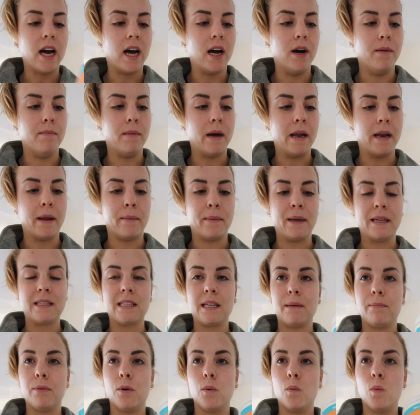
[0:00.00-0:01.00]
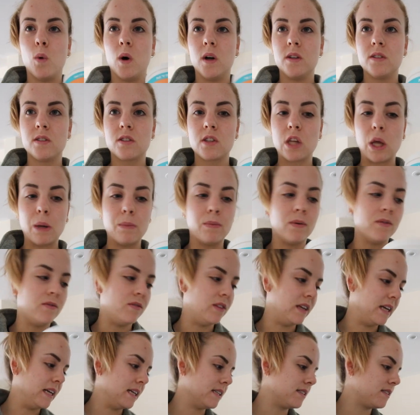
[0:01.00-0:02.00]
And I basically put one scoop of
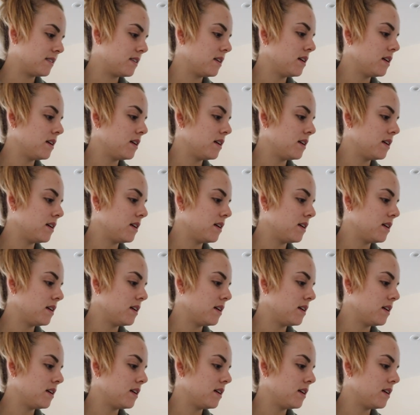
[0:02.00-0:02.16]
this,